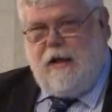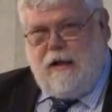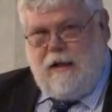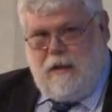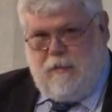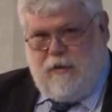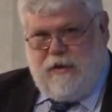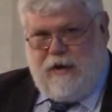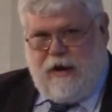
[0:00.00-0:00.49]

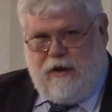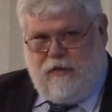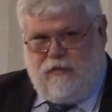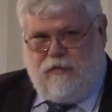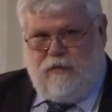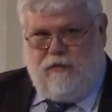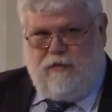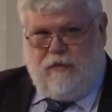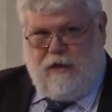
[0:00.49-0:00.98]

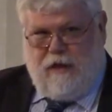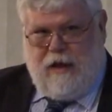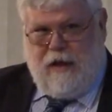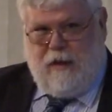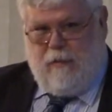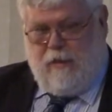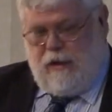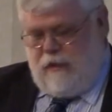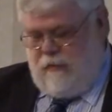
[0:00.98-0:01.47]
limitations and
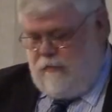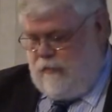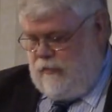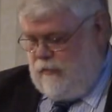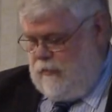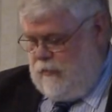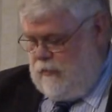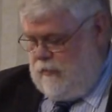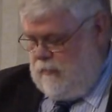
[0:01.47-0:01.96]
labeling for
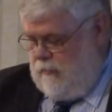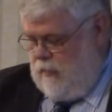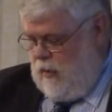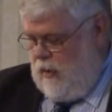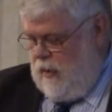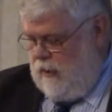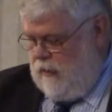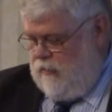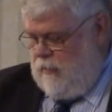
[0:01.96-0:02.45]
certain
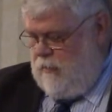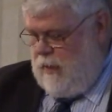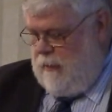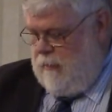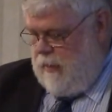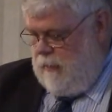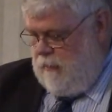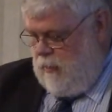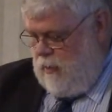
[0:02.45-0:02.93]
products that
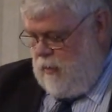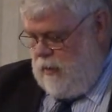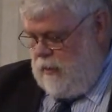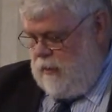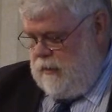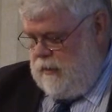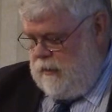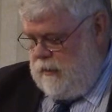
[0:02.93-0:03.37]
might be important.